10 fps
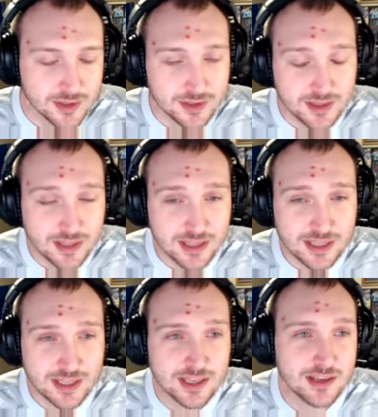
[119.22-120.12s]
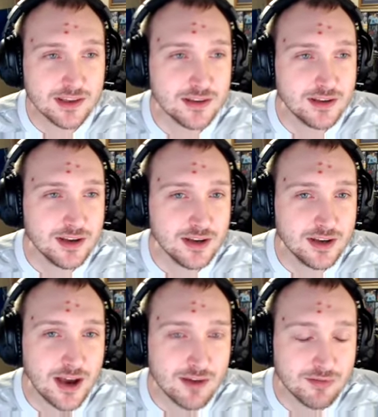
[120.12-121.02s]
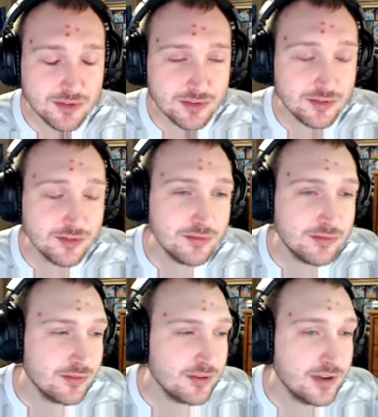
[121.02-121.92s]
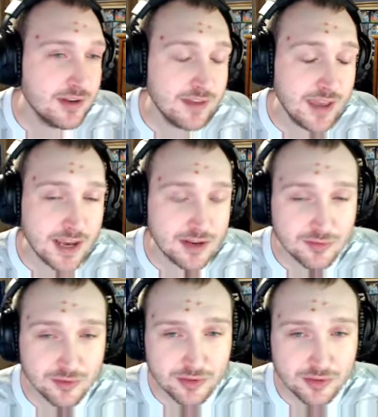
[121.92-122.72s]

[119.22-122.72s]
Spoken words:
key offensive attacks for the